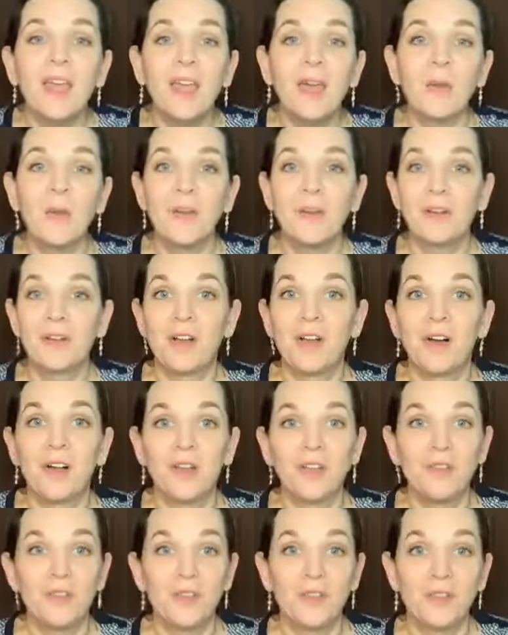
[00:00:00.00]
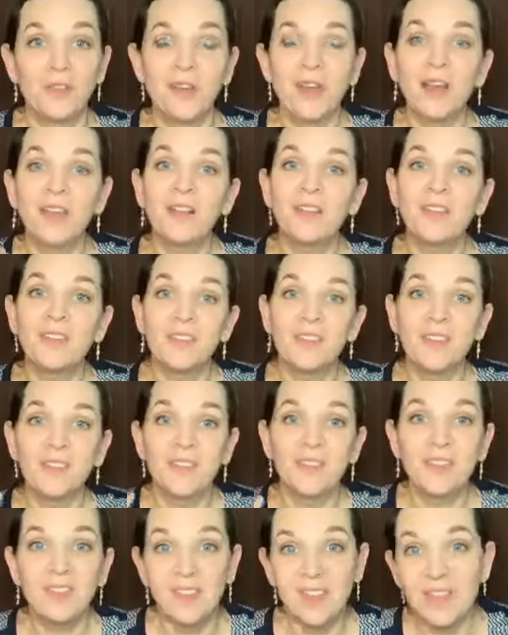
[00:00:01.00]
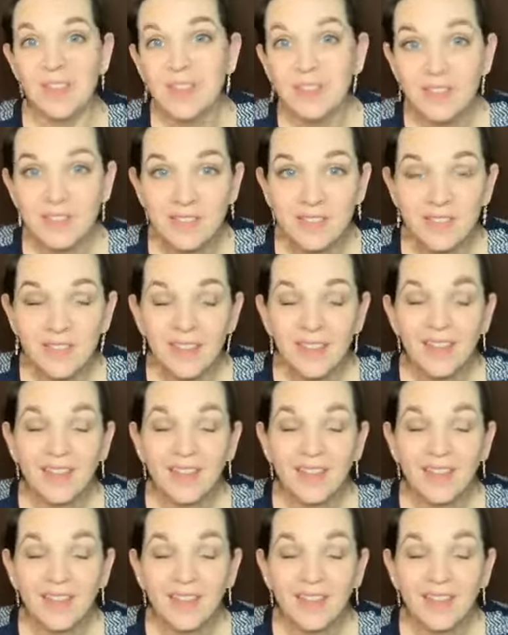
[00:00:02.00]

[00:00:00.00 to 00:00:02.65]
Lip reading: And we are calling for the fires to cease,